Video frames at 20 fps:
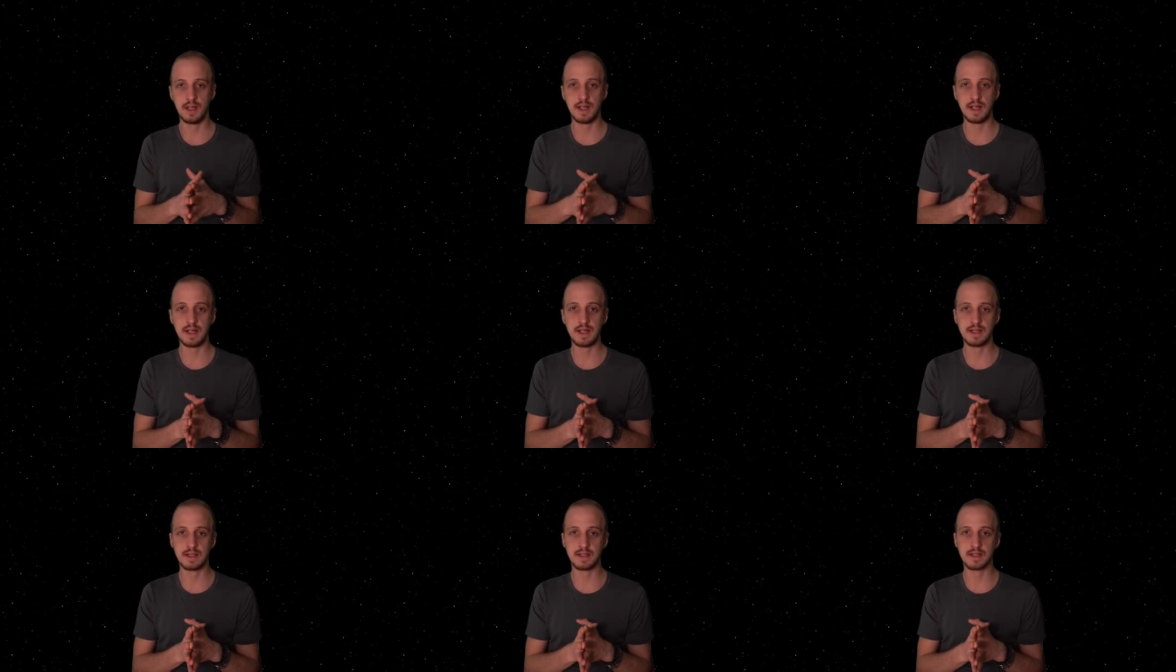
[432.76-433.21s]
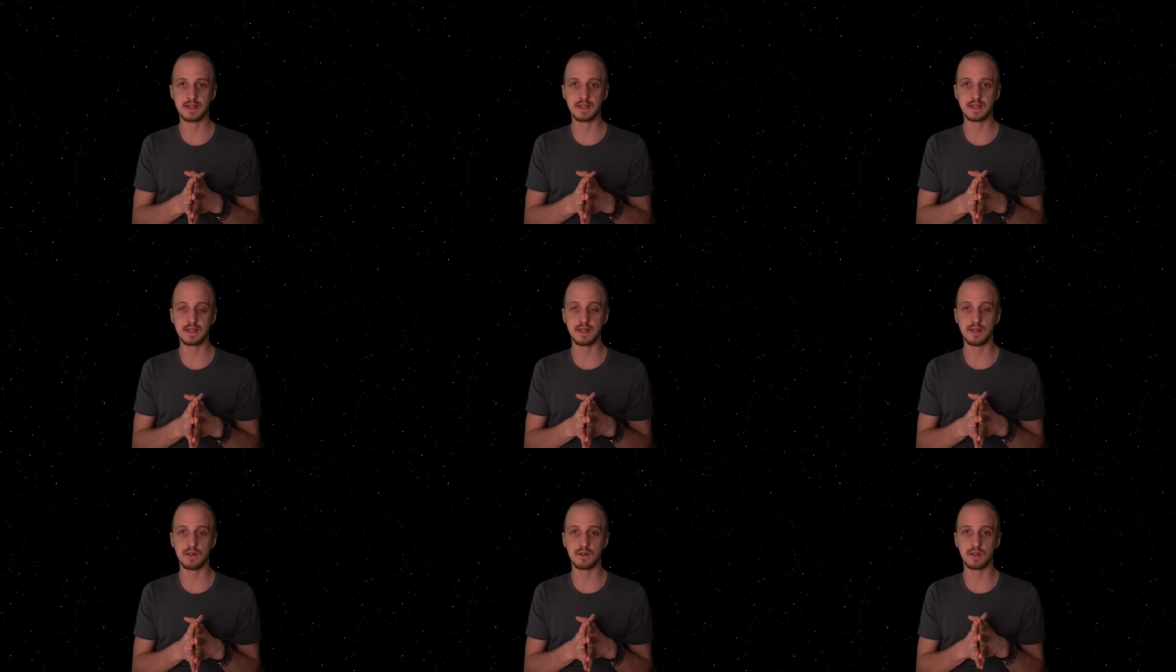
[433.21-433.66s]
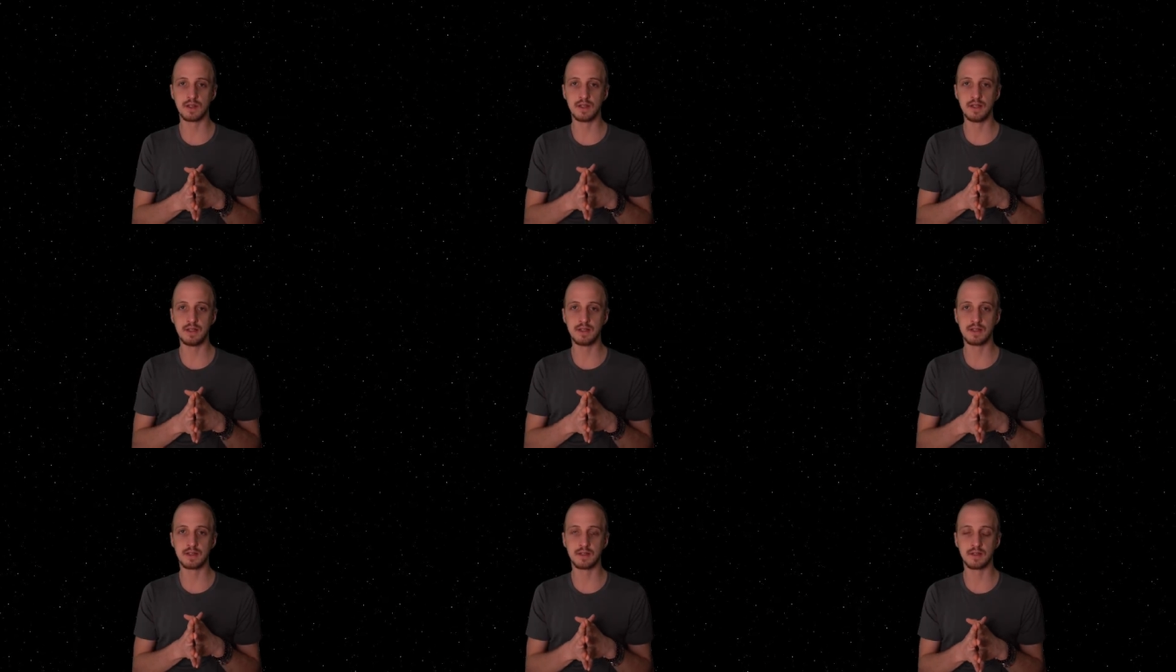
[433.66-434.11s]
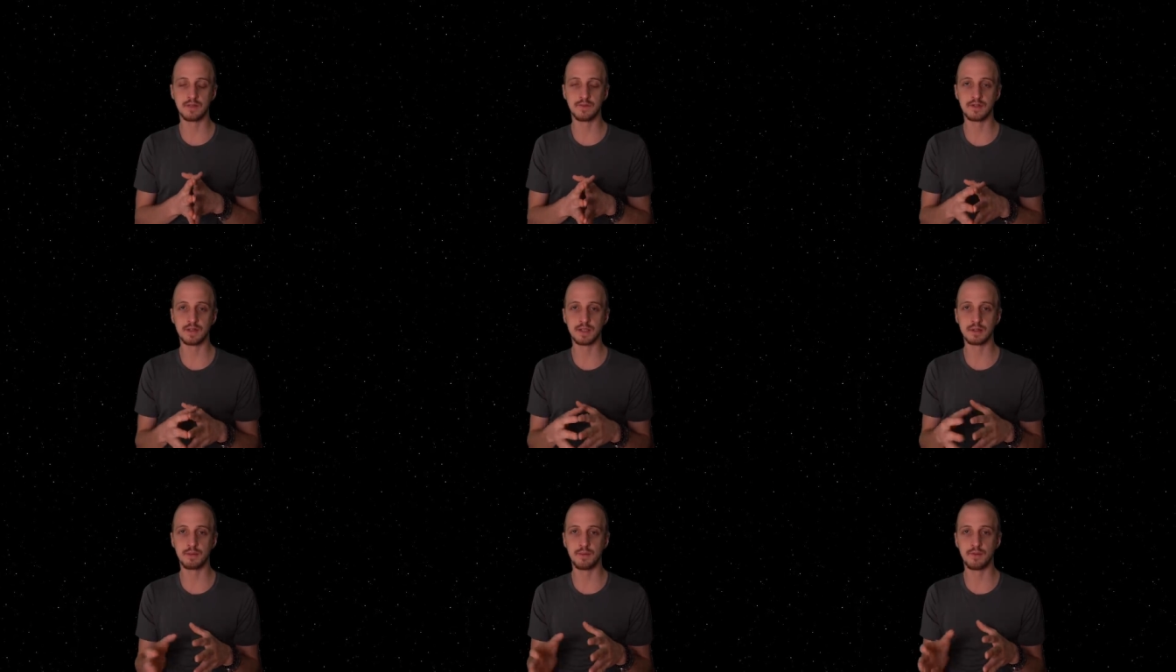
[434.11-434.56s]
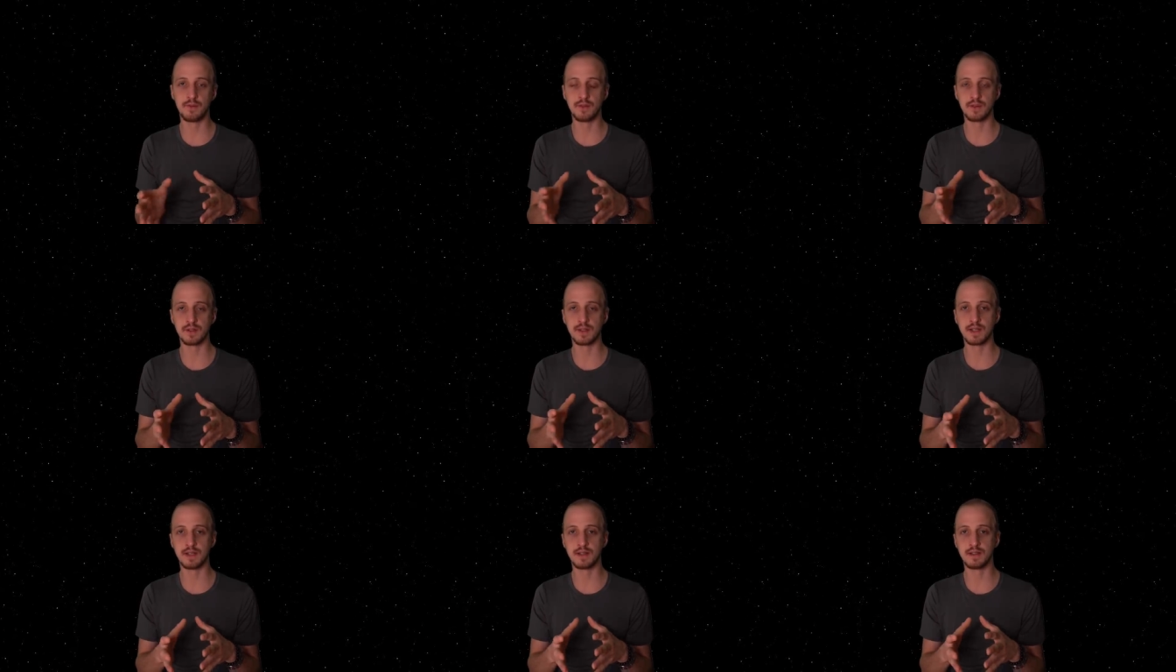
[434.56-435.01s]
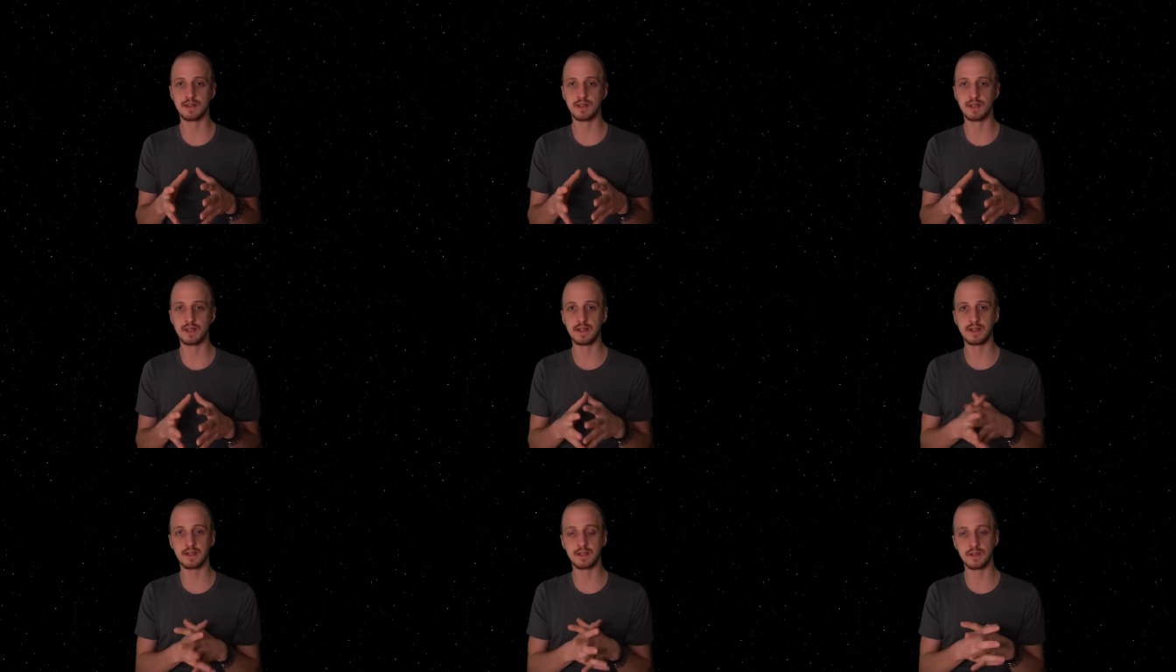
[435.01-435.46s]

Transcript: into the southeast sort of just before sunset,